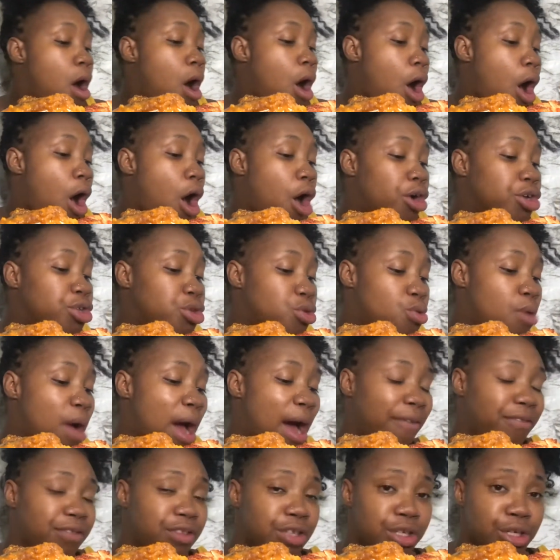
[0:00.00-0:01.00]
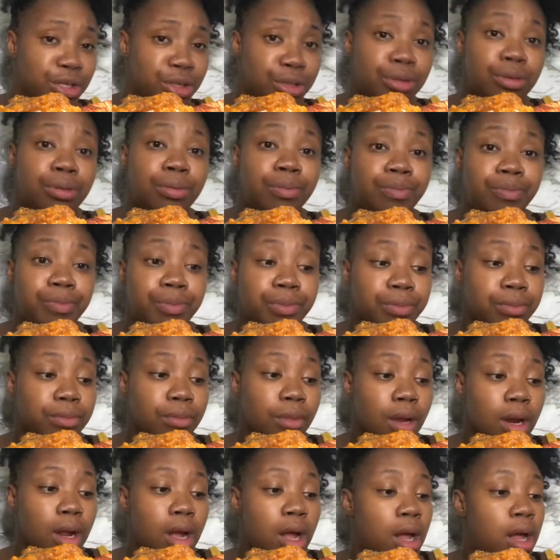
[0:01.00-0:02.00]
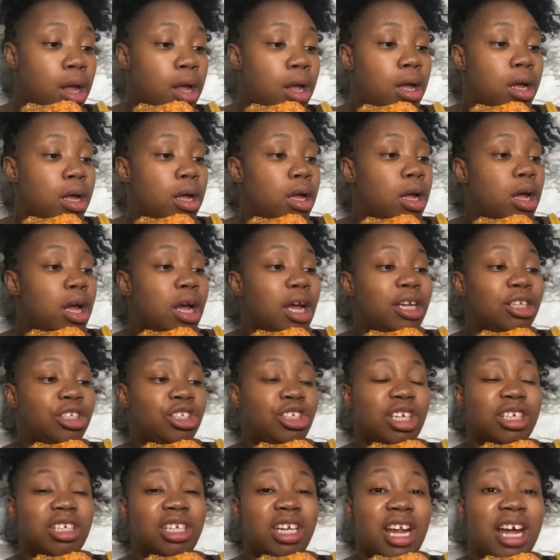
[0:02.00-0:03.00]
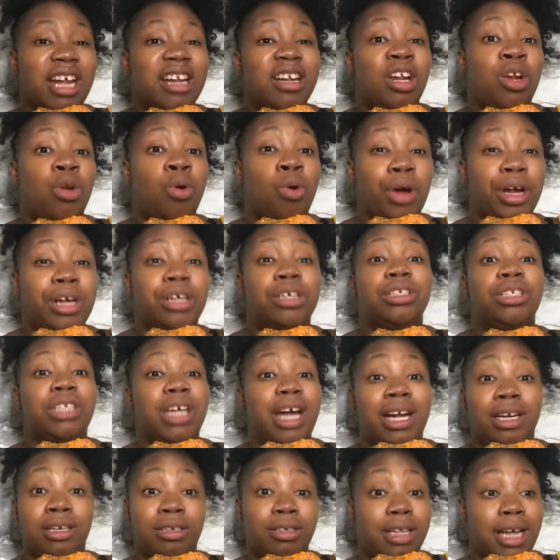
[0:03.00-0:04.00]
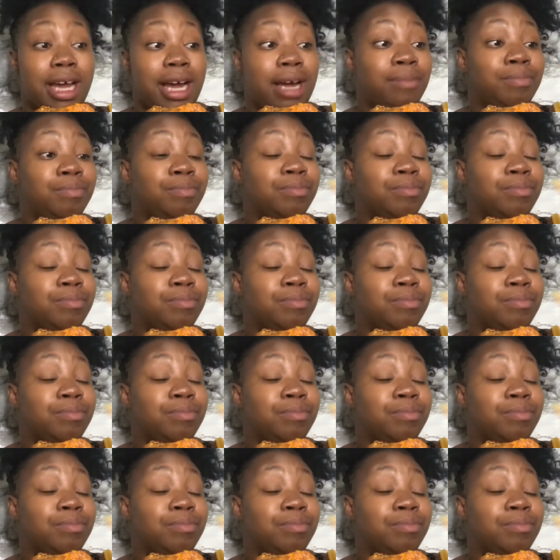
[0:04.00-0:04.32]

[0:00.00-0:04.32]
All you have to do is just let the lawyers handle that.